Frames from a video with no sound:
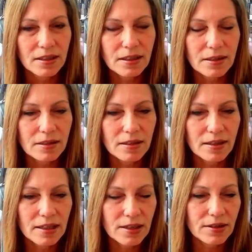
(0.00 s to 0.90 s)
And
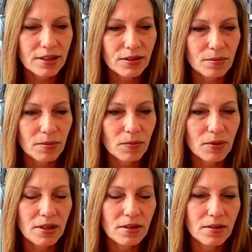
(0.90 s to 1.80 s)
how they do it,
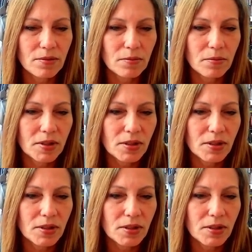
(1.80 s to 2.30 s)
but